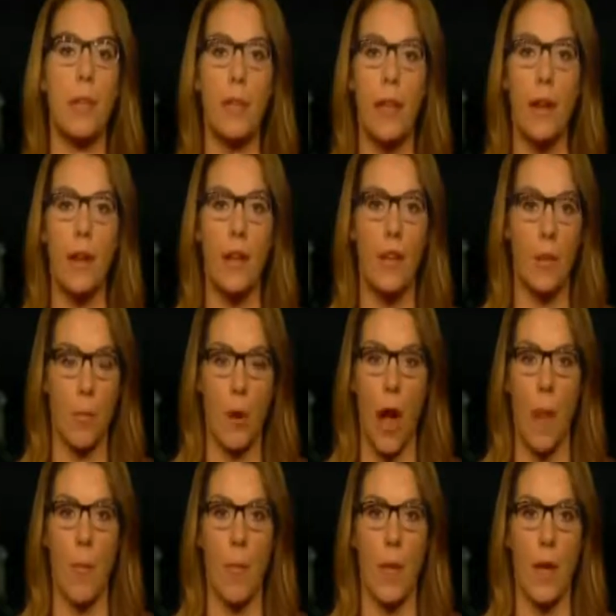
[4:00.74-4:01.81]
belittle the
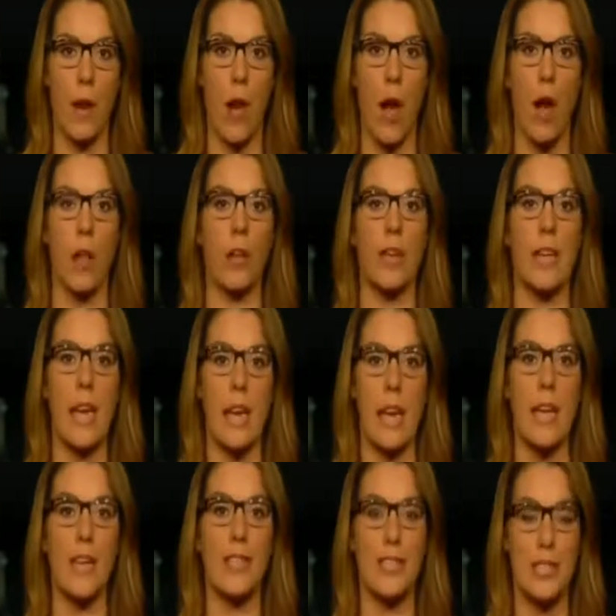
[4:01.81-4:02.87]
problem at all.
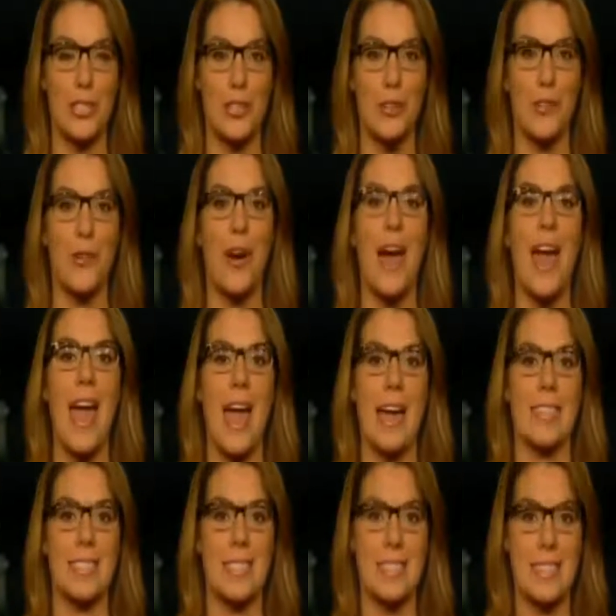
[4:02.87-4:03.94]
Getting to
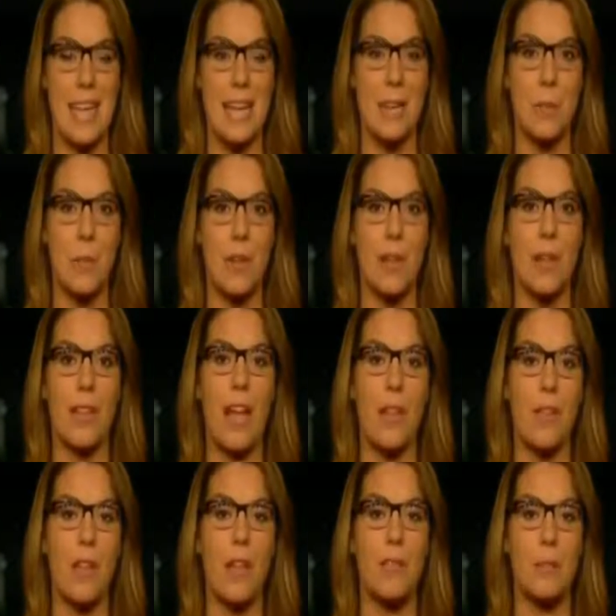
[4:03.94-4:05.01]
a sustainable
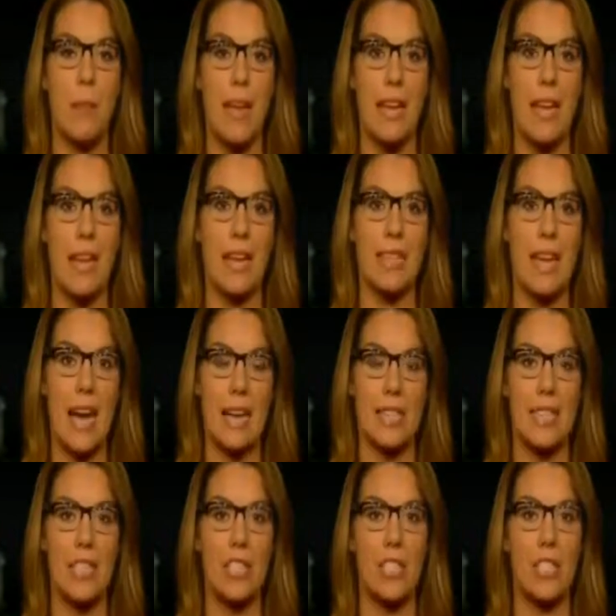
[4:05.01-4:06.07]
level of spending and
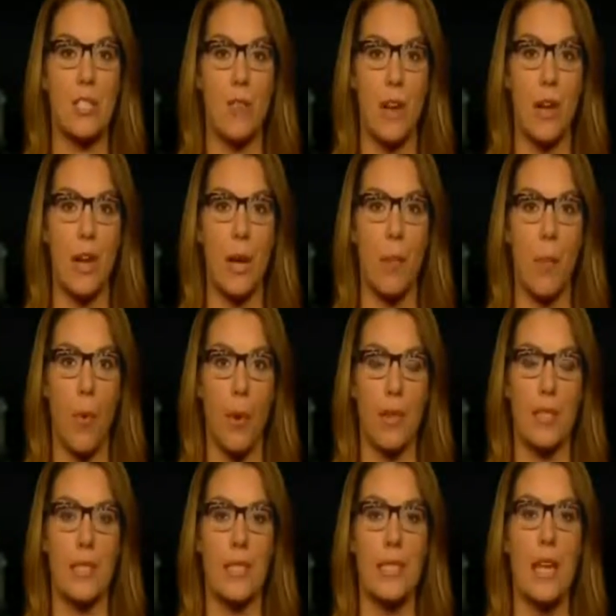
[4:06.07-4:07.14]
taxation is very
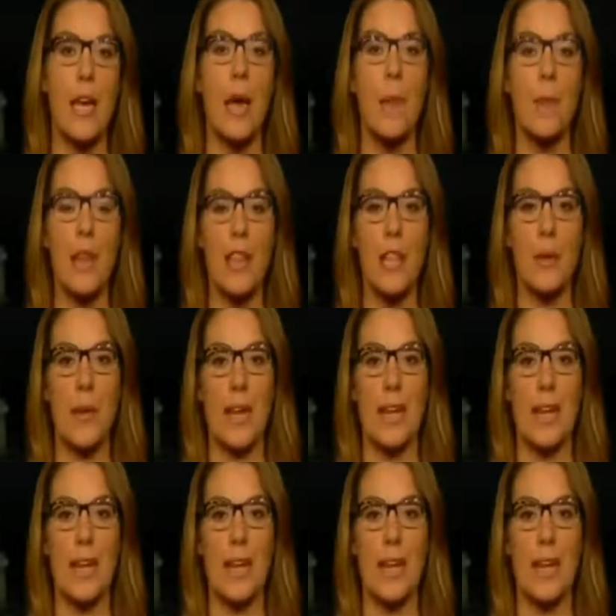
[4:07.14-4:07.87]
important. But in the